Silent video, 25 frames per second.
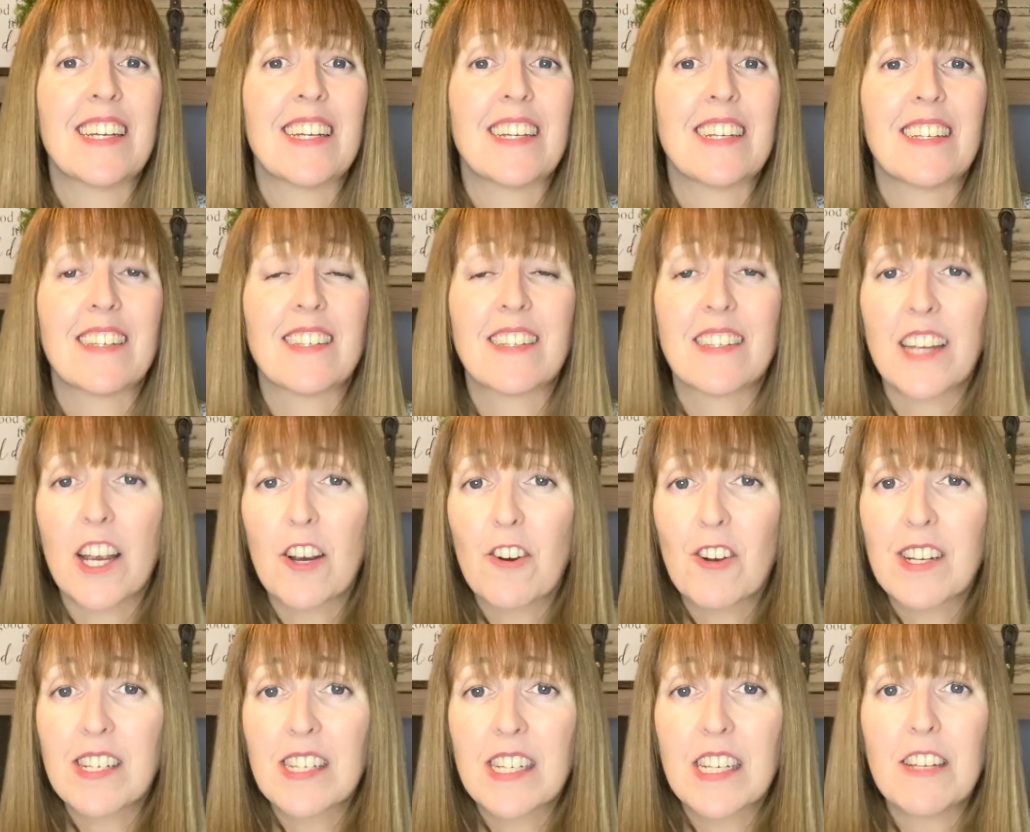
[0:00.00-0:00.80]
stare
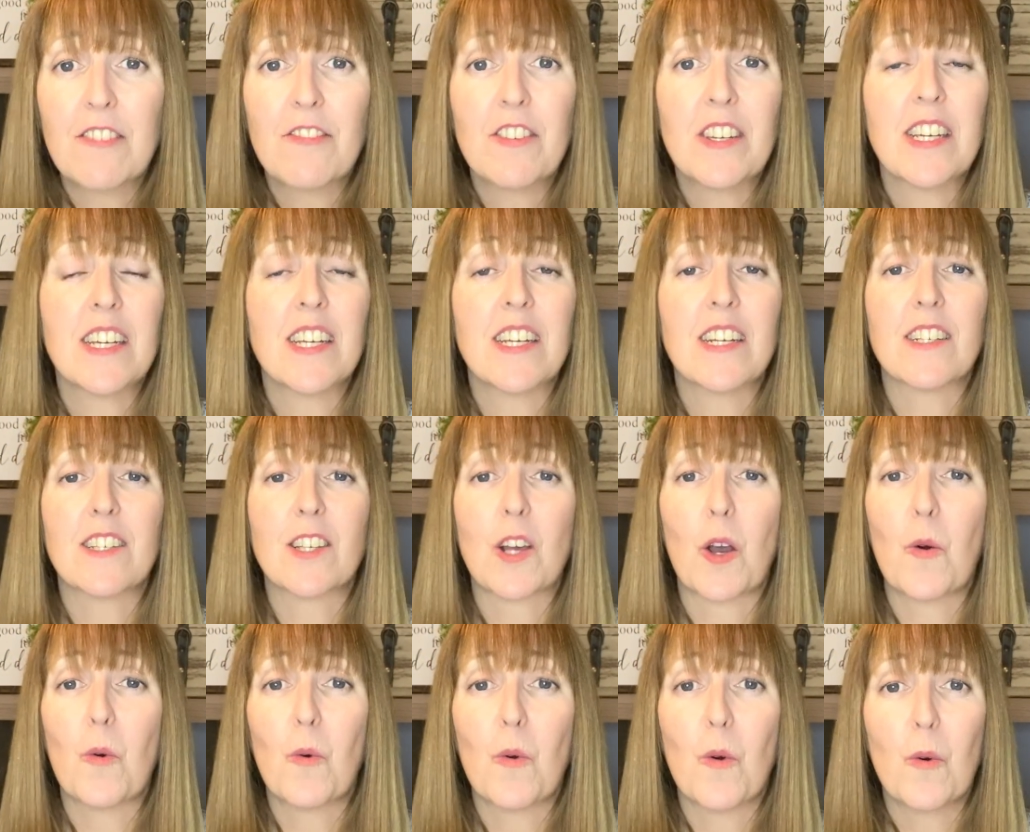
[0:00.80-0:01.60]
at TVs,
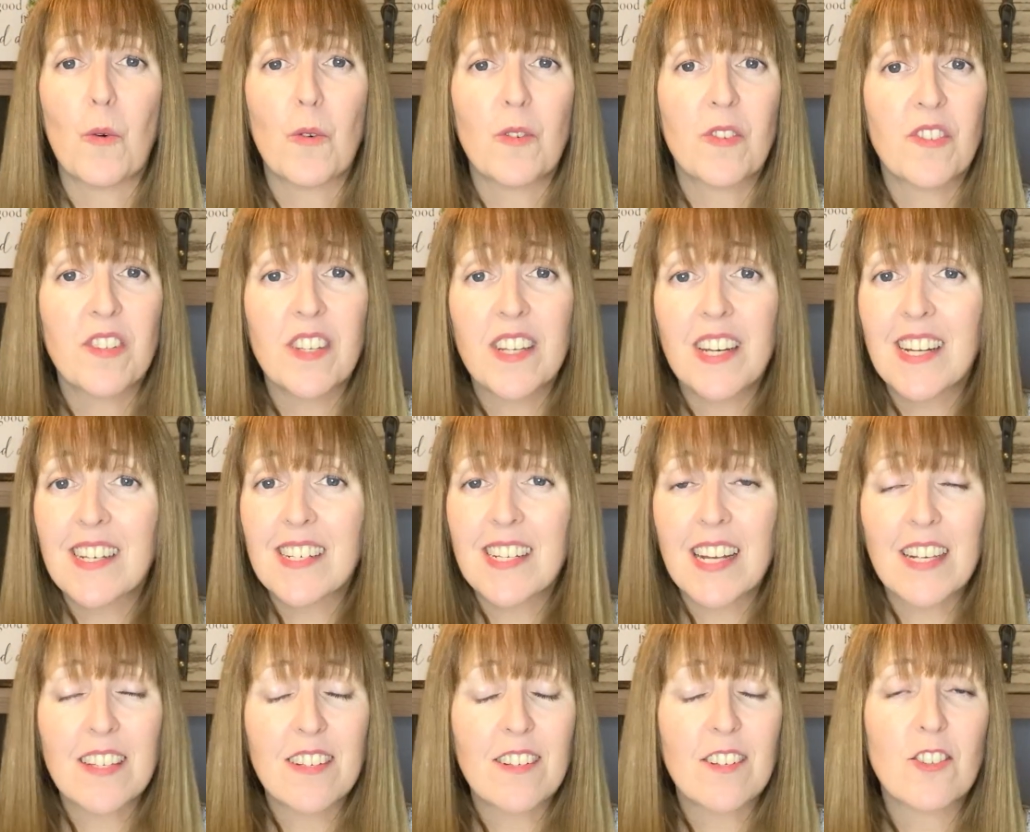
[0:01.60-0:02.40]
sit at
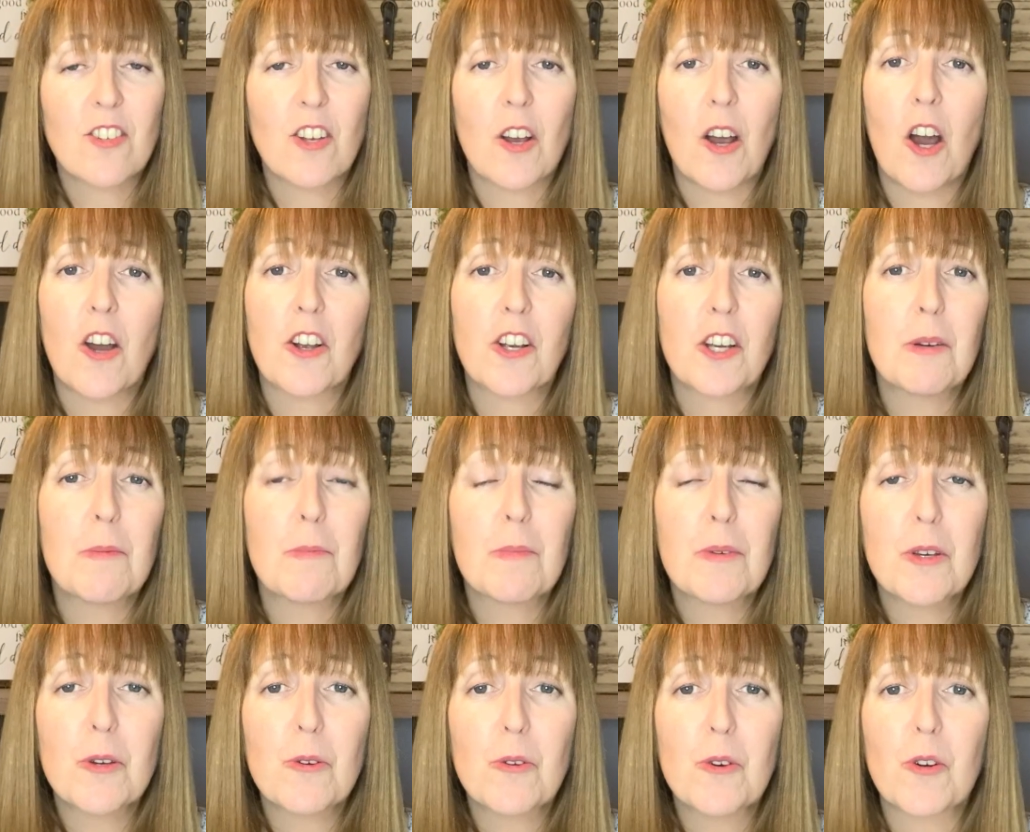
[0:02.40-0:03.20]
desks on
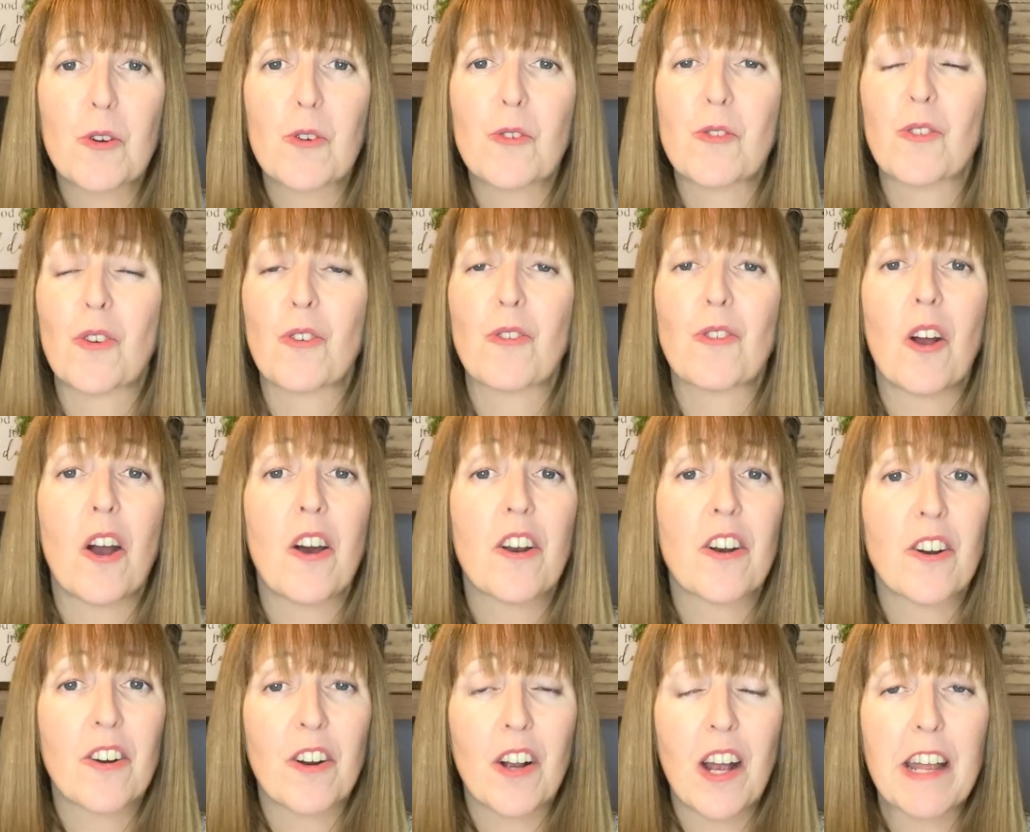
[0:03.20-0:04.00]
computers or on
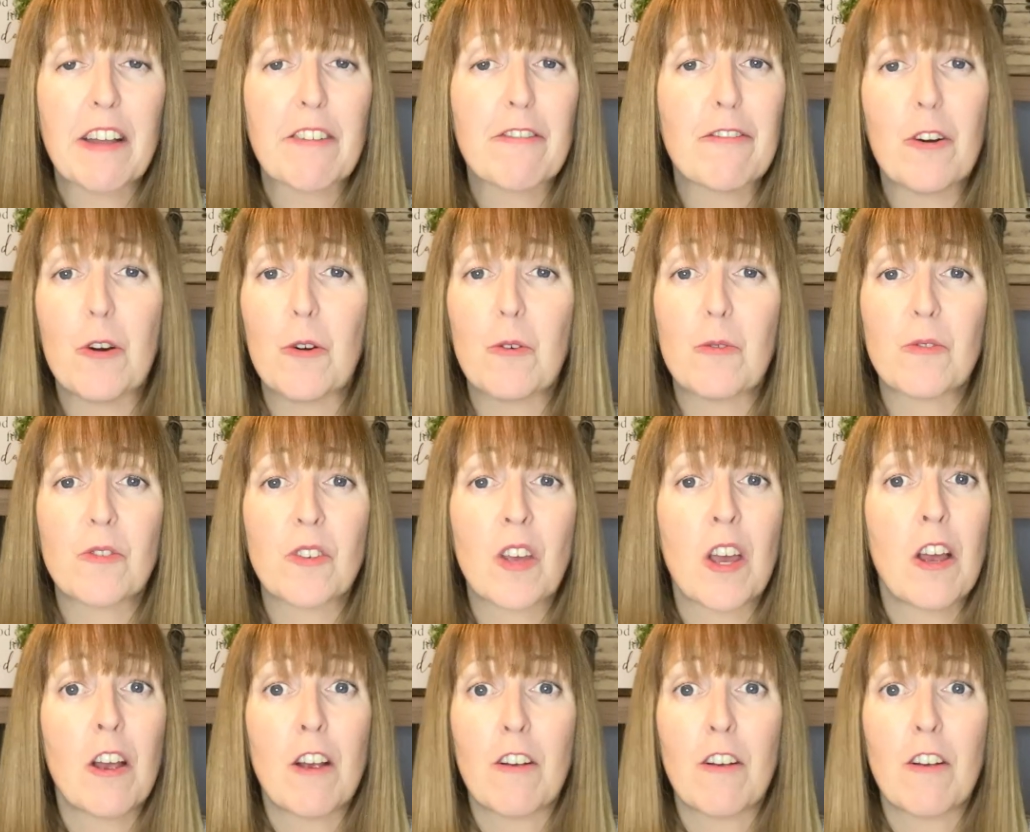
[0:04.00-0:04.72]
our iPhones